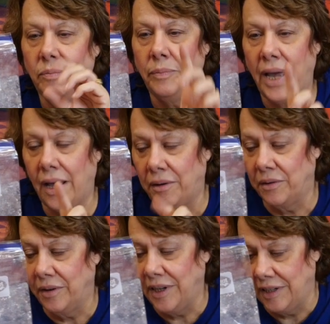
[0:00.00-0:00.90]

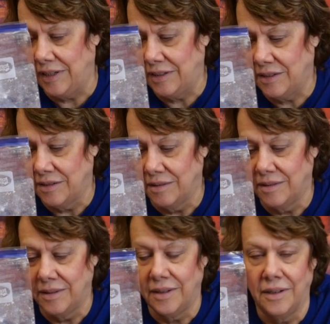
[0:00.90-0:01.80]
powder in it.
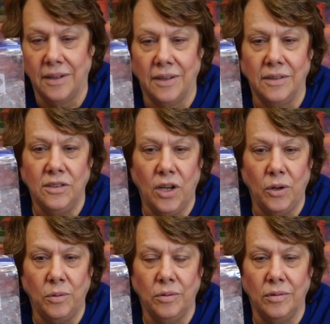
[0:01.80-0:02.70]

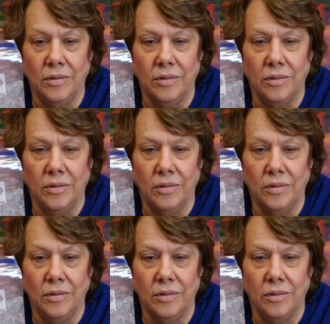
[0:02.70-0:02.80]
So